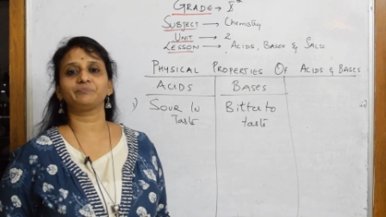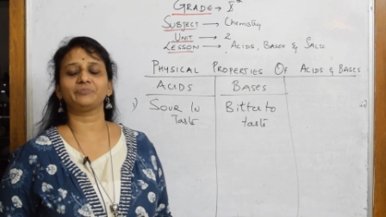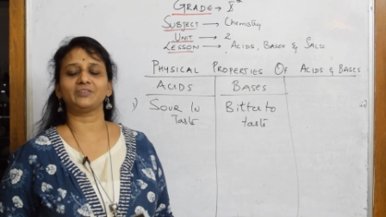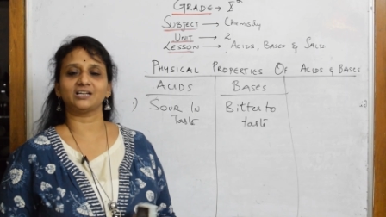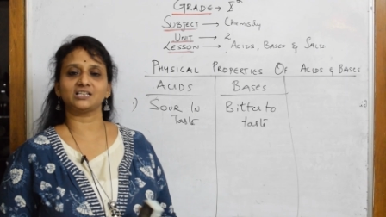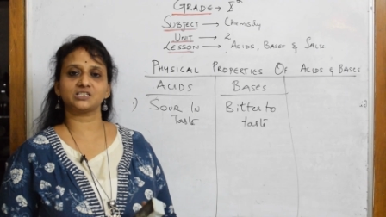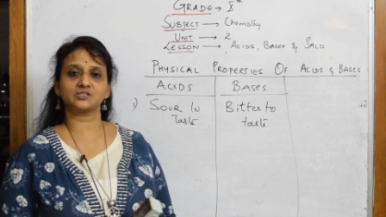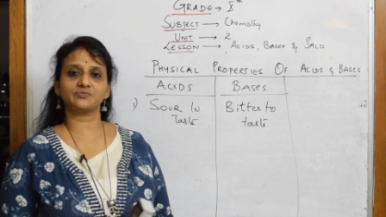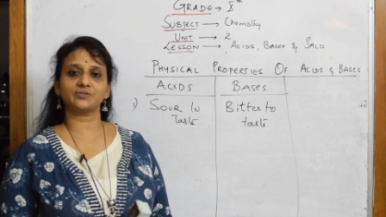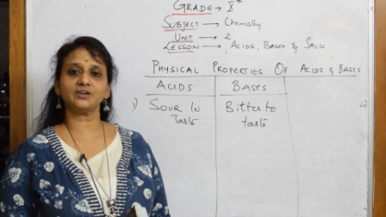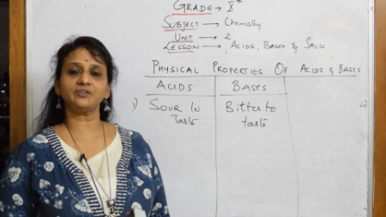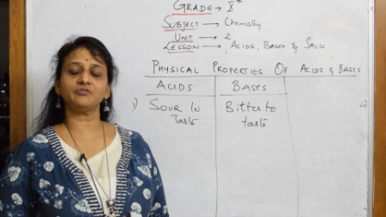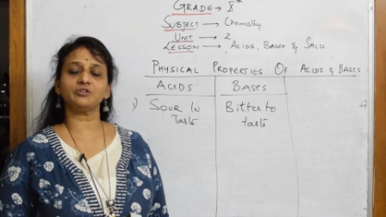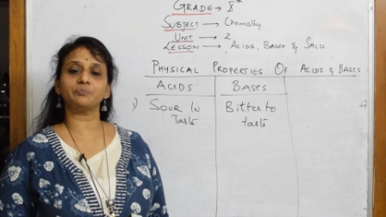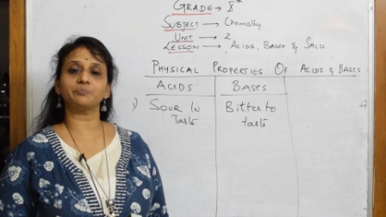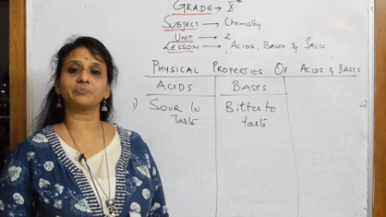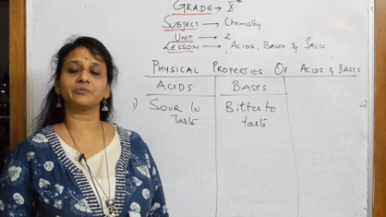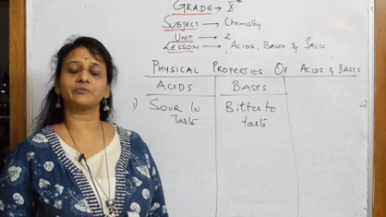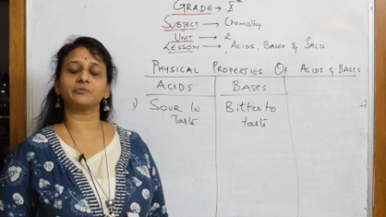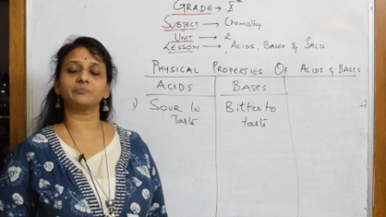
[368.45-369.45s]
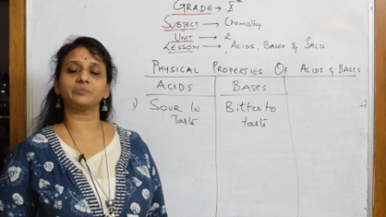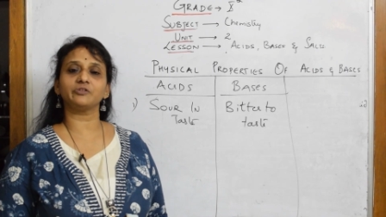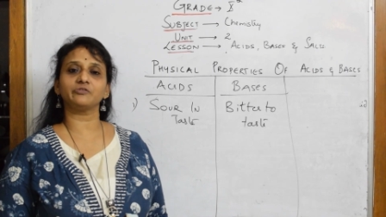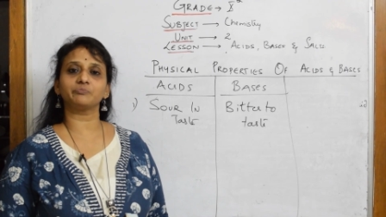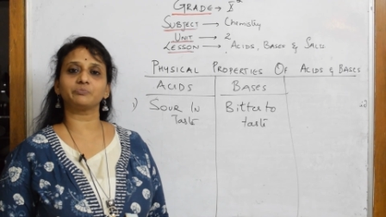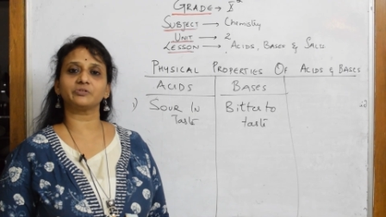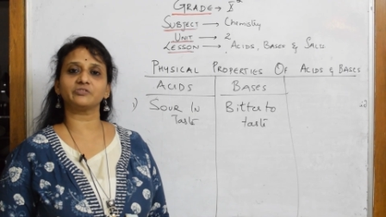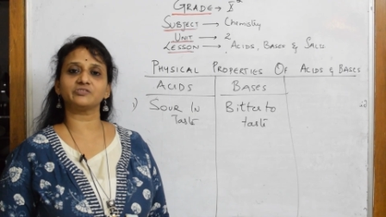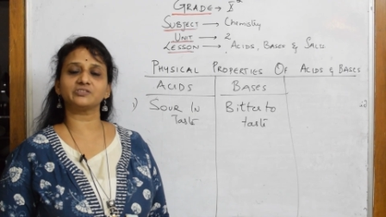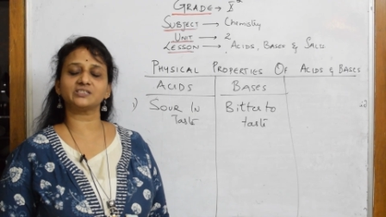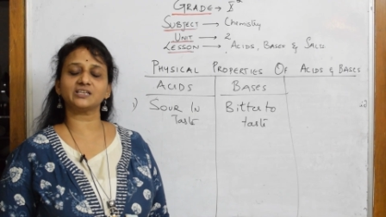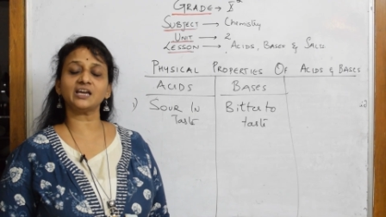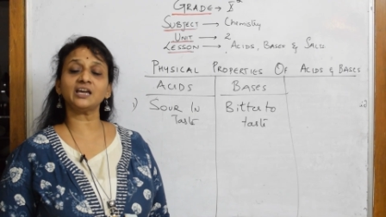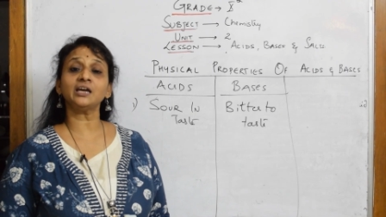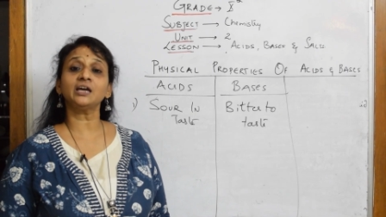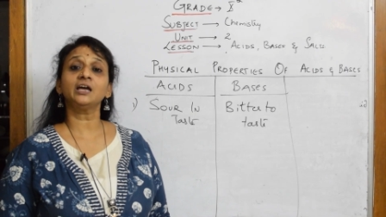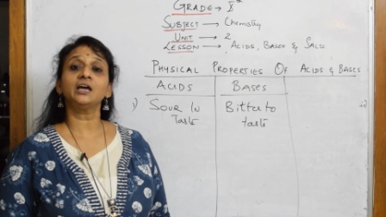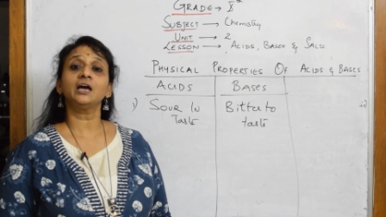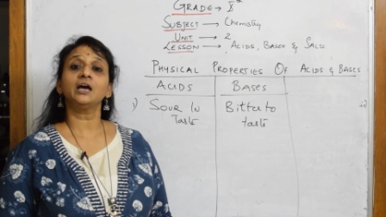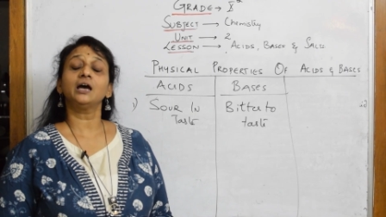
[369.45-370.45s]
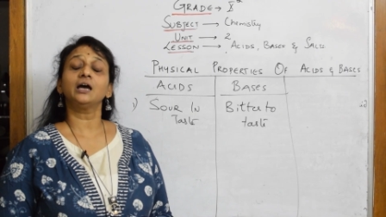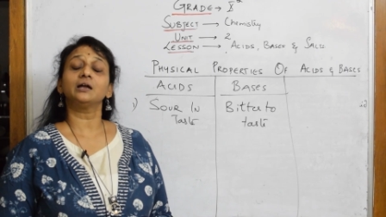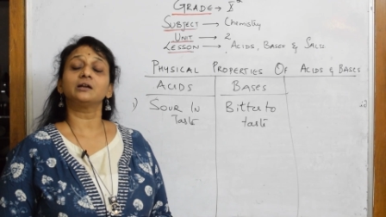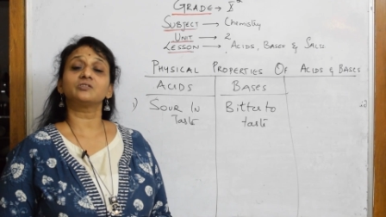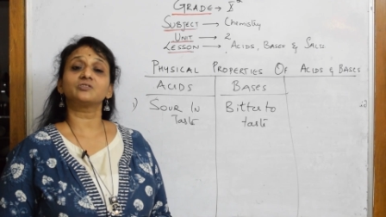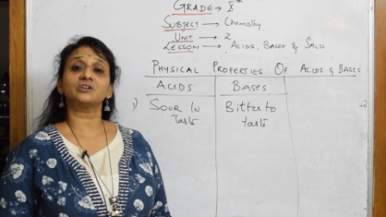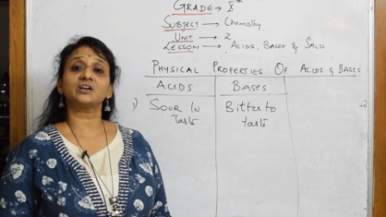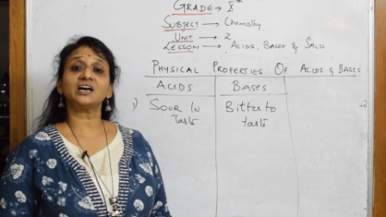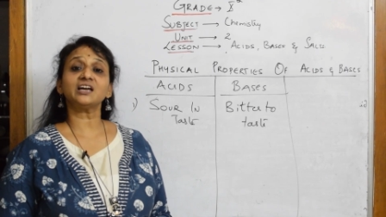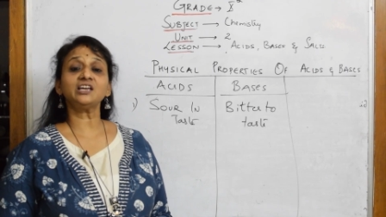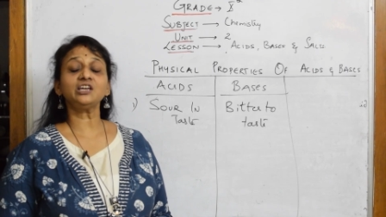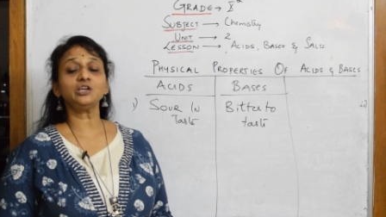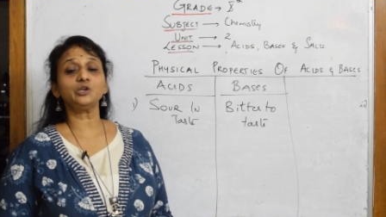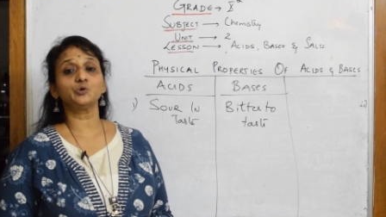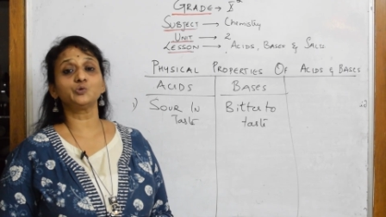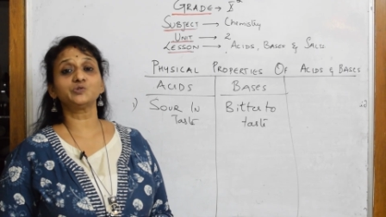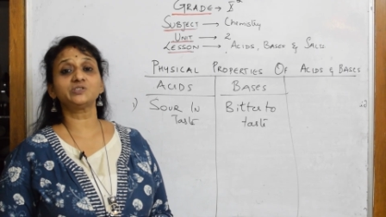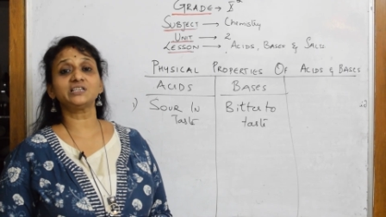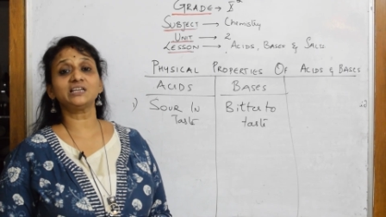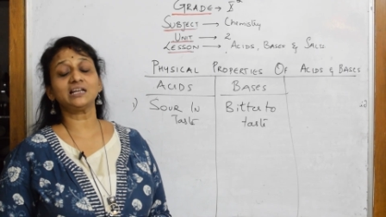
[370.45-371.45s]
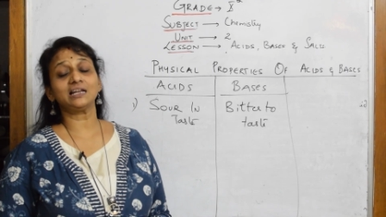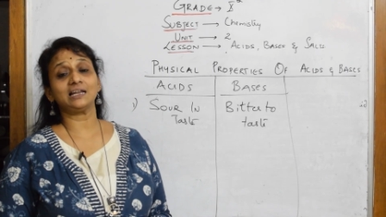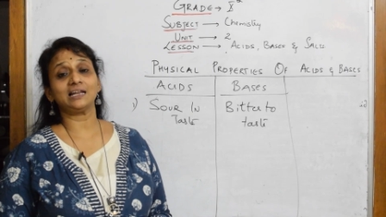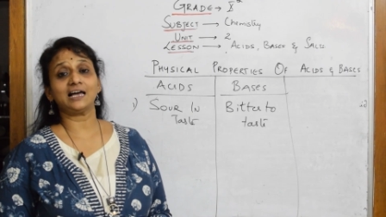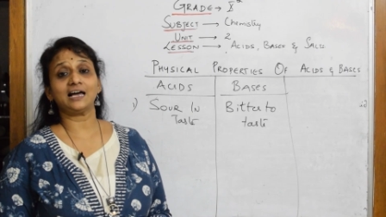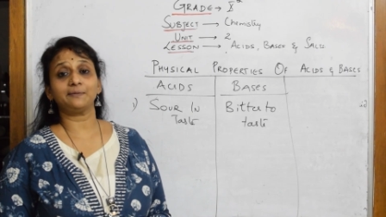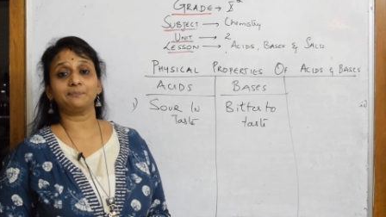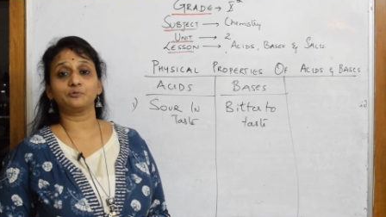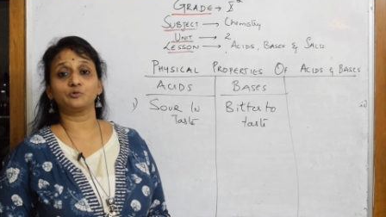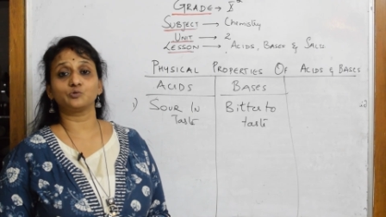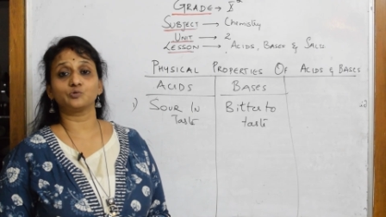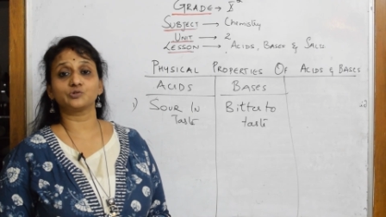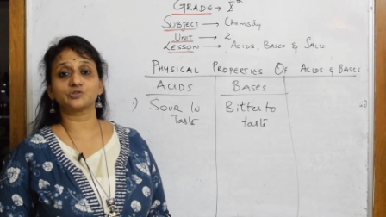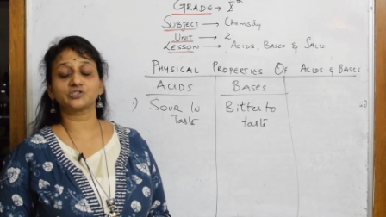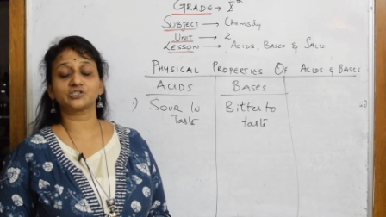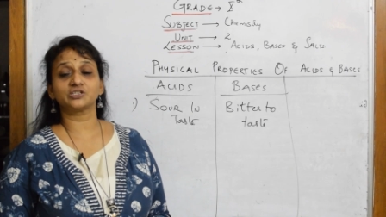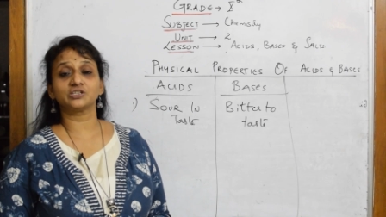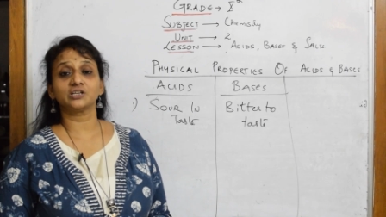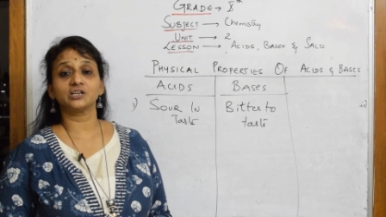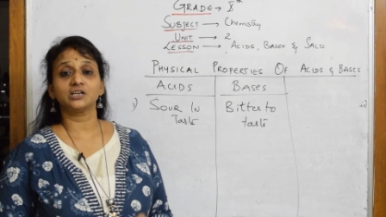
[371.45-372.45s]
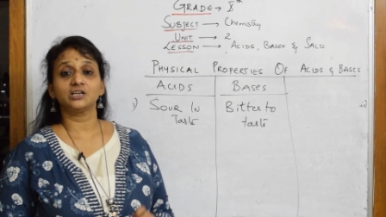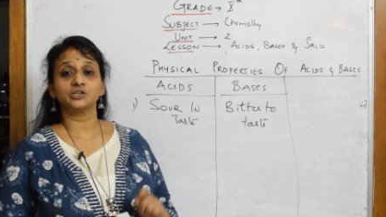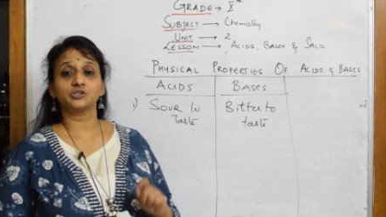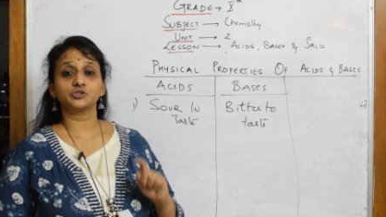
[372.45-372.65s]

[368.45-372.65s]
That's why we, we say Try using lab coats.